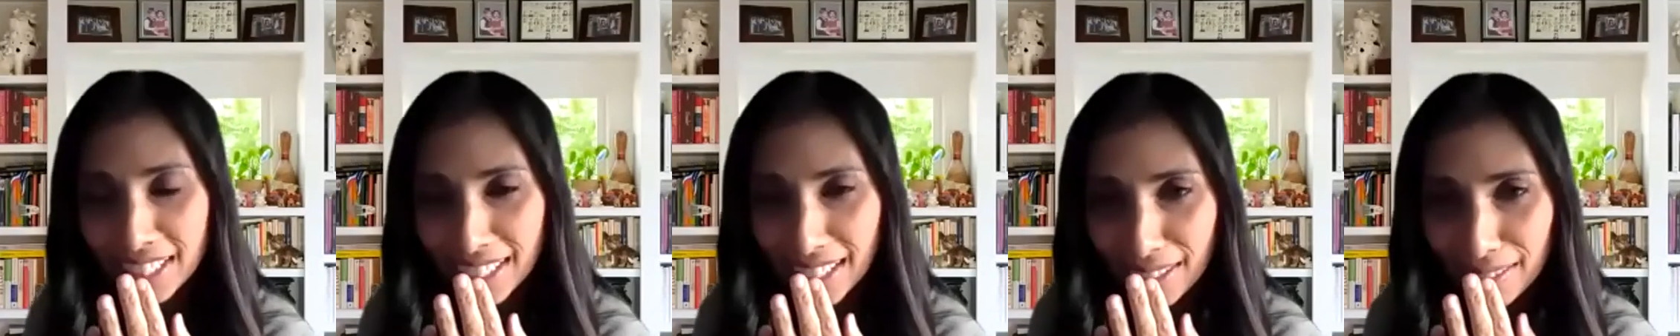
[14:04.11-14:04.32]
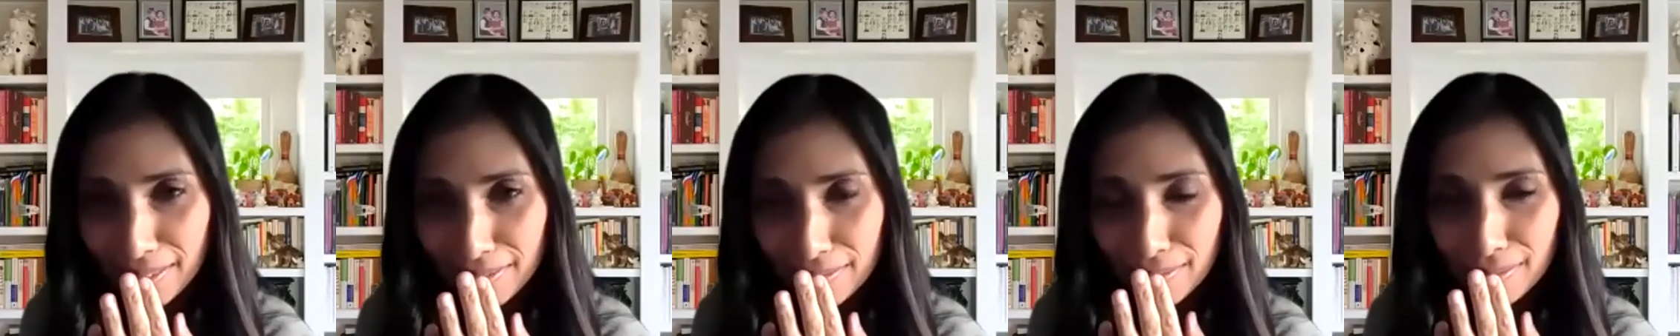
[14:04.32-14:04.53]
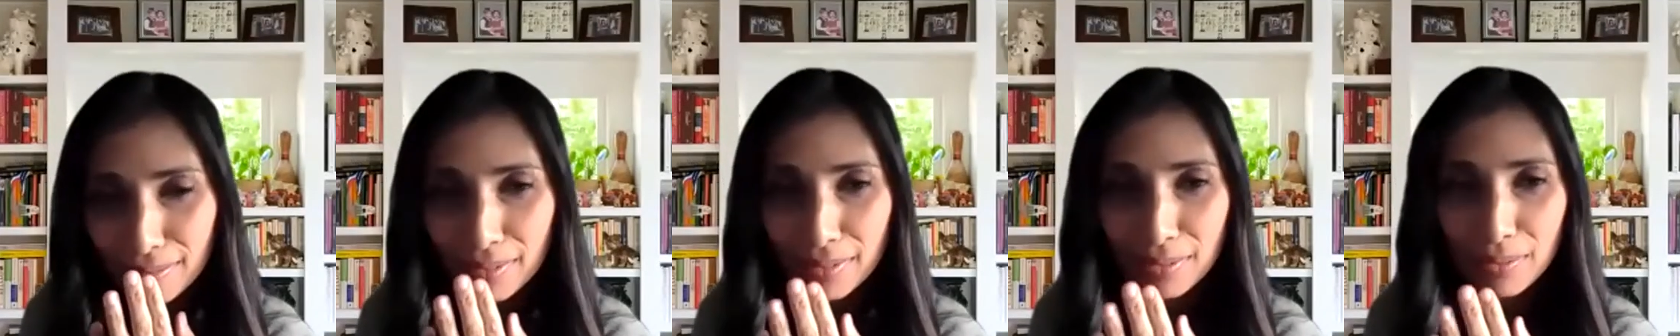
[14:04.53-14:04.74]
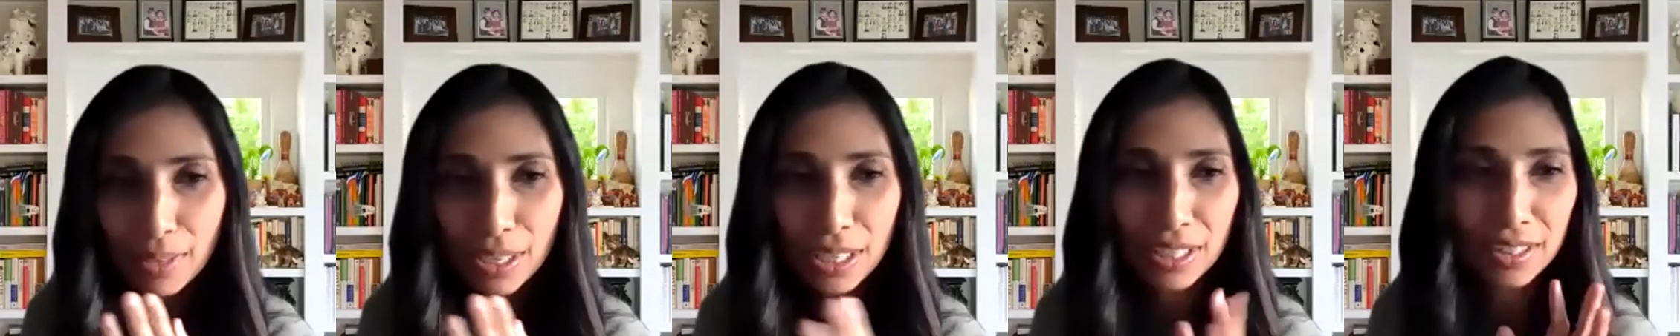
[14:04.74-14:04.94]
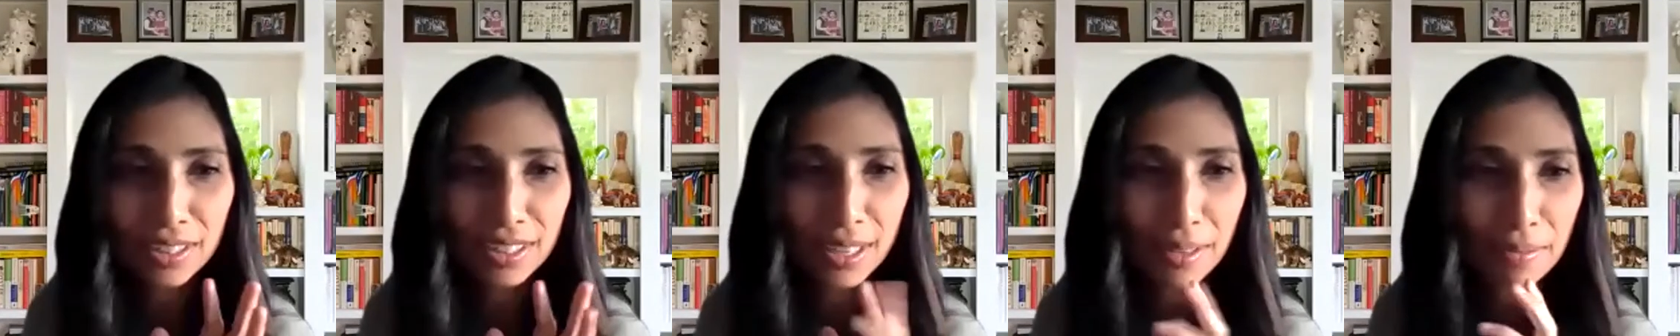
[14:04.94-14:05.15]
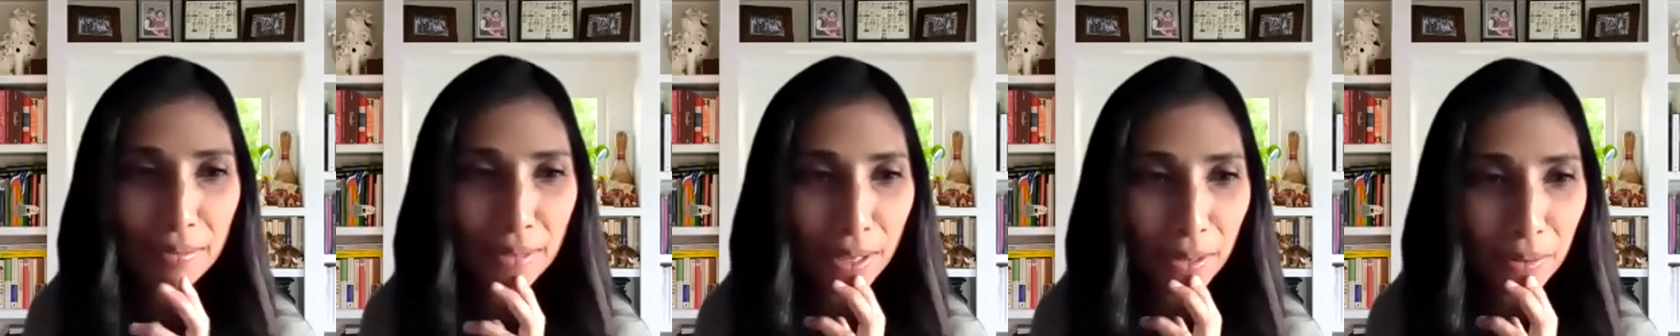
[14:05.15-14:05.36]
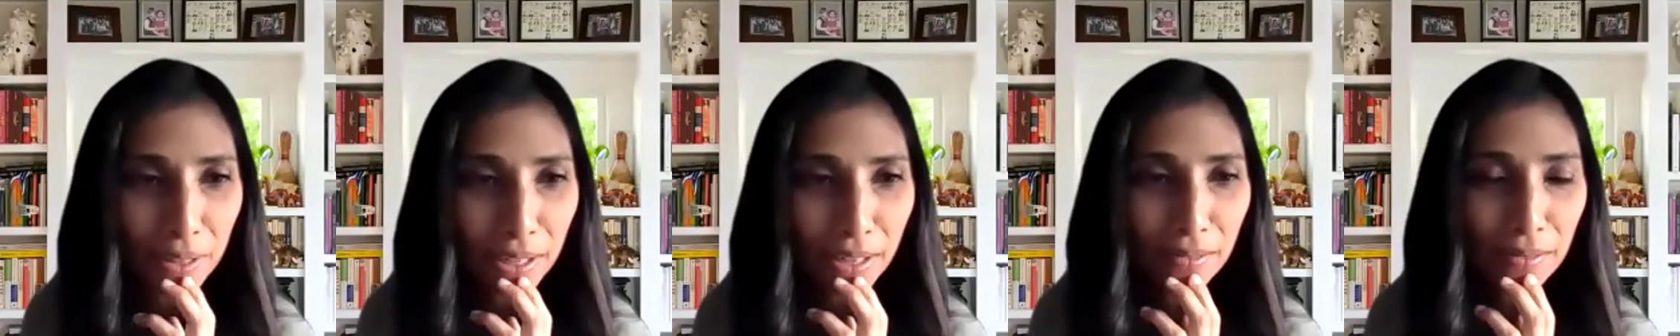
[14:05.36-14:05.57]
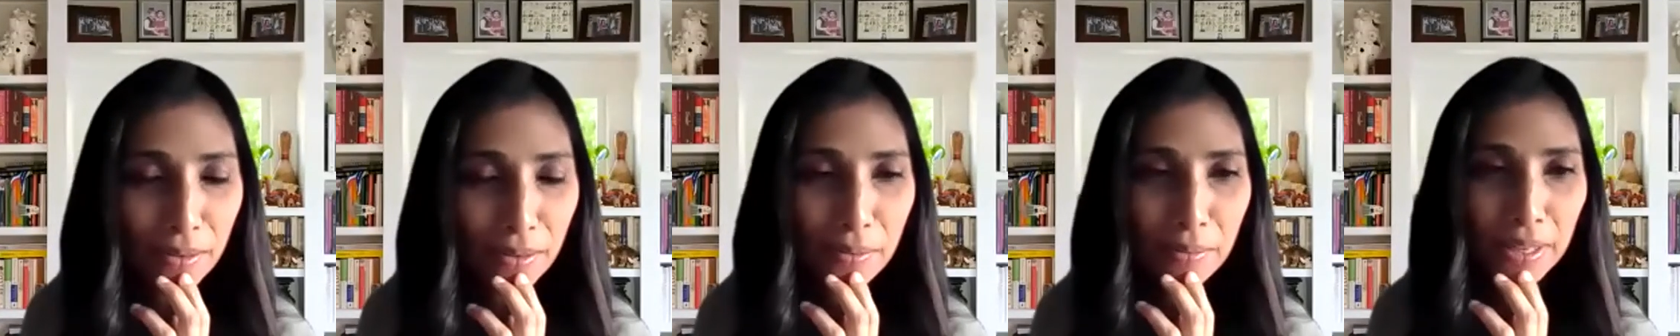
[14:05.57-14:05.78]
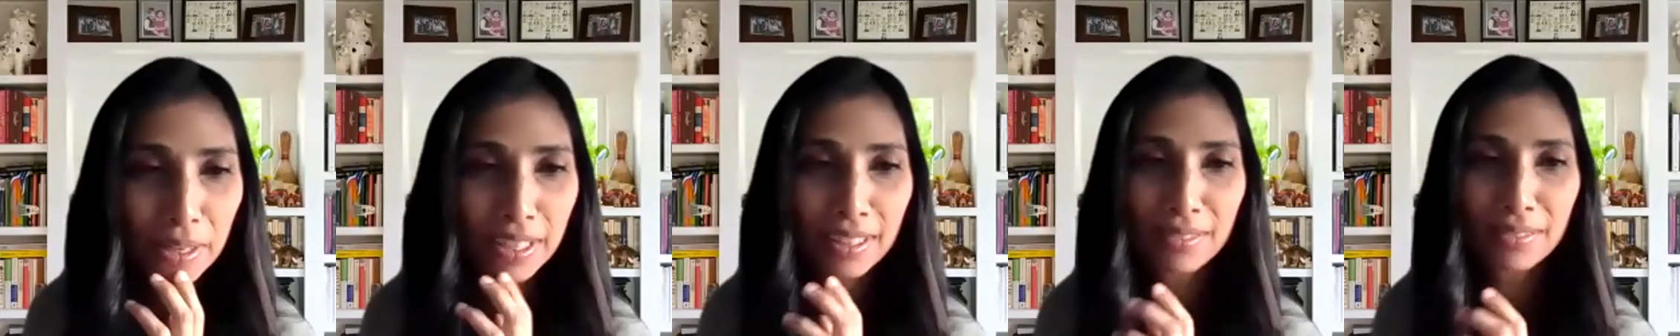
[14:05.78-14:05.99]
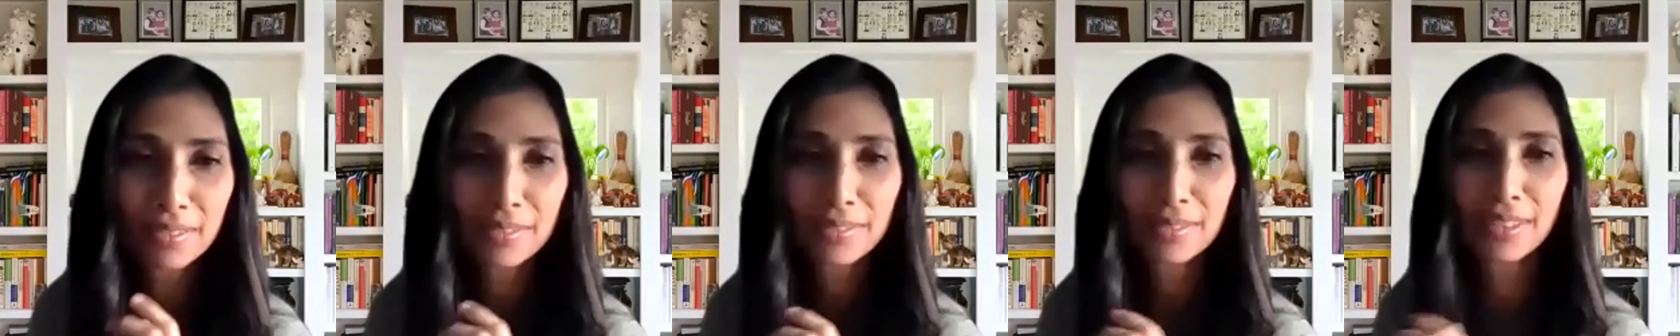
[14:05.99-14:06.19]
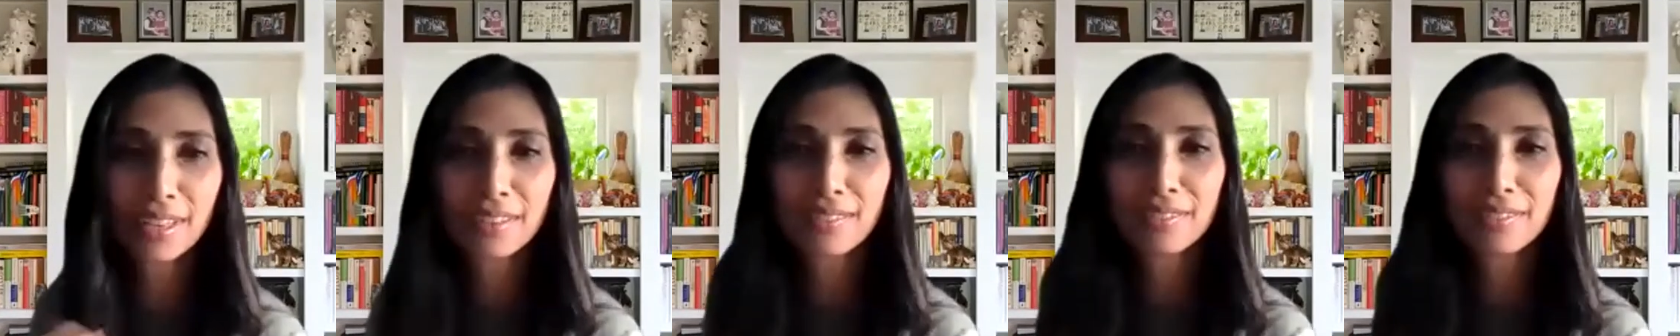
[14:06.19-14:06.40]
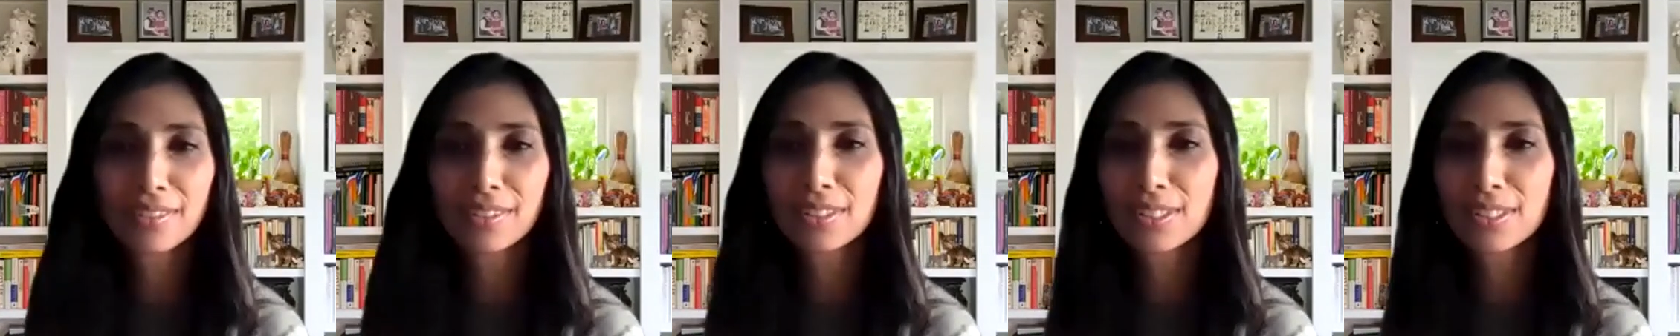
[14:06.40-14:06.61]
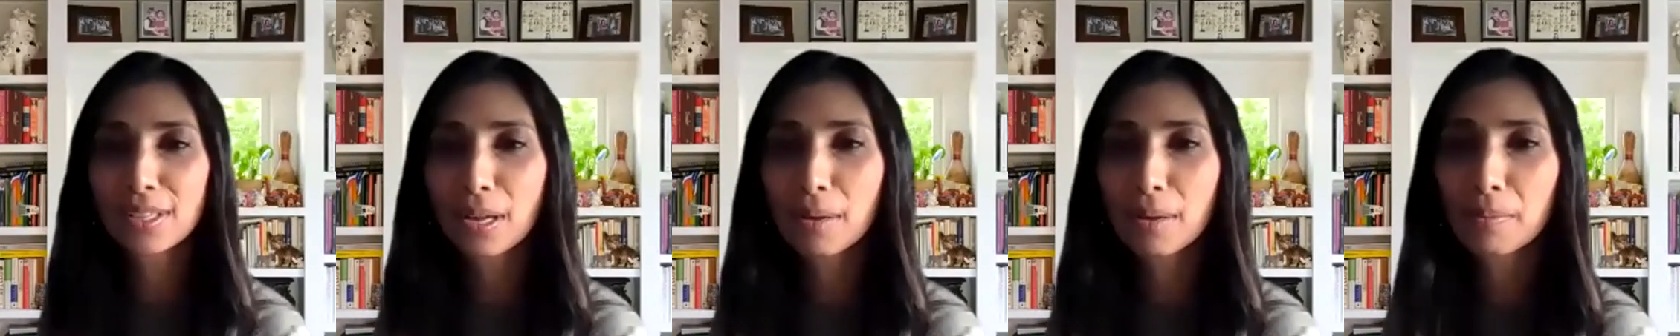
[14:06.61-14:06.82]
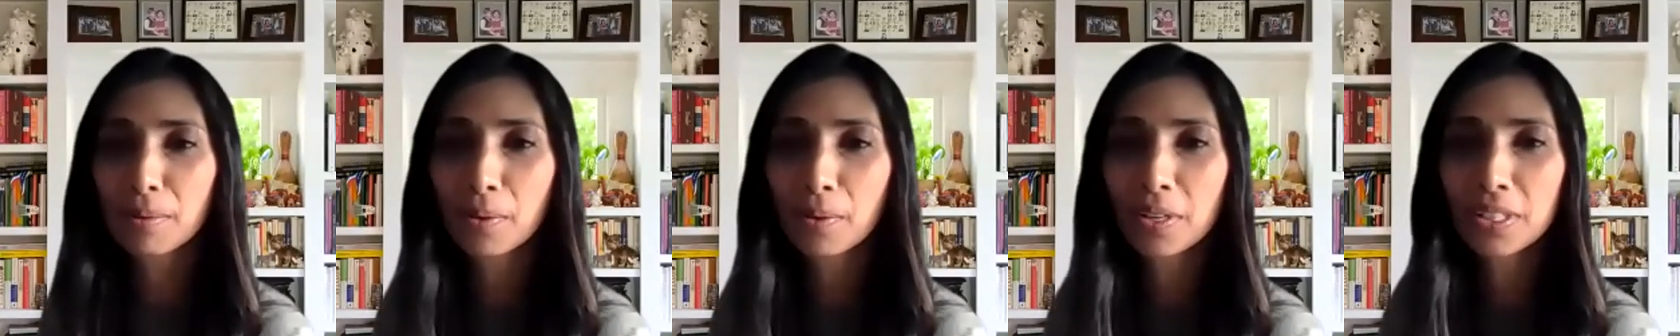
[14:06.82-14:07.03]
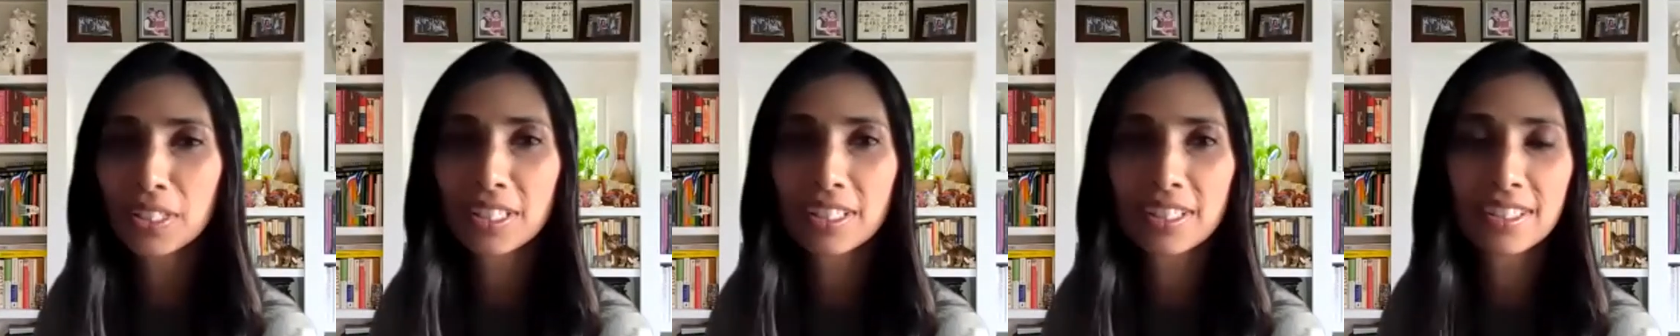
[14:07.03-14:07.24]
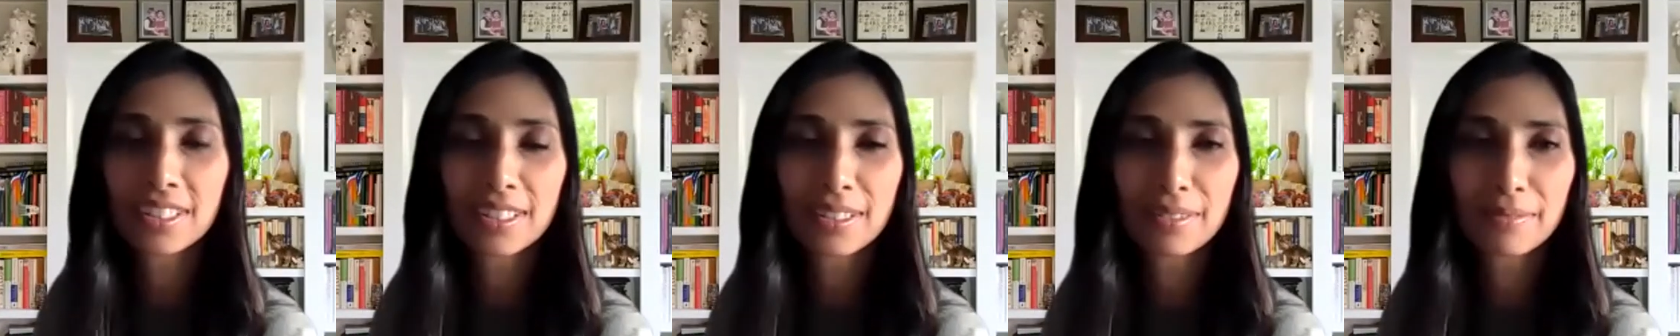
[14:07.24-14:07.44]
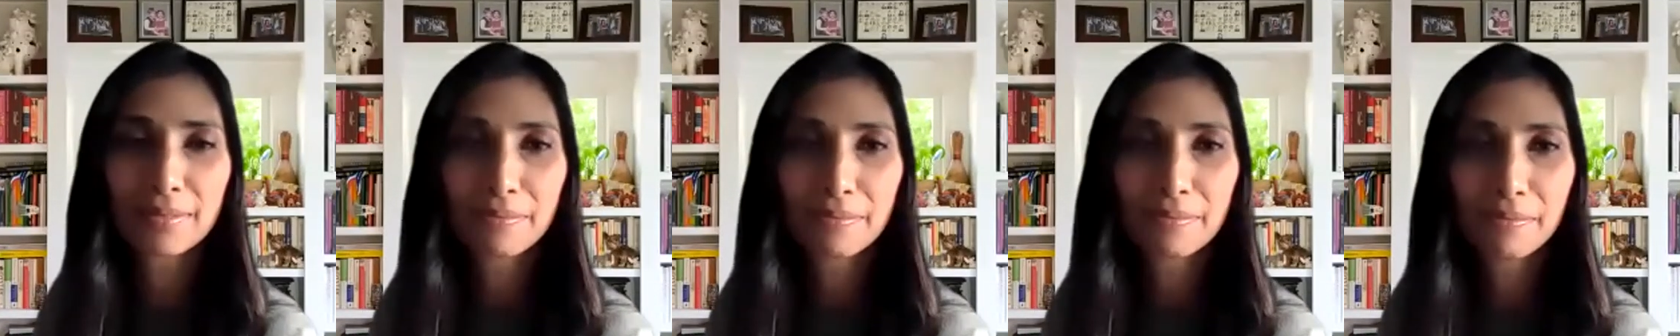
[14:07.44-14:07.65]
I when you, let me know when you have a minute. There's a couple questions.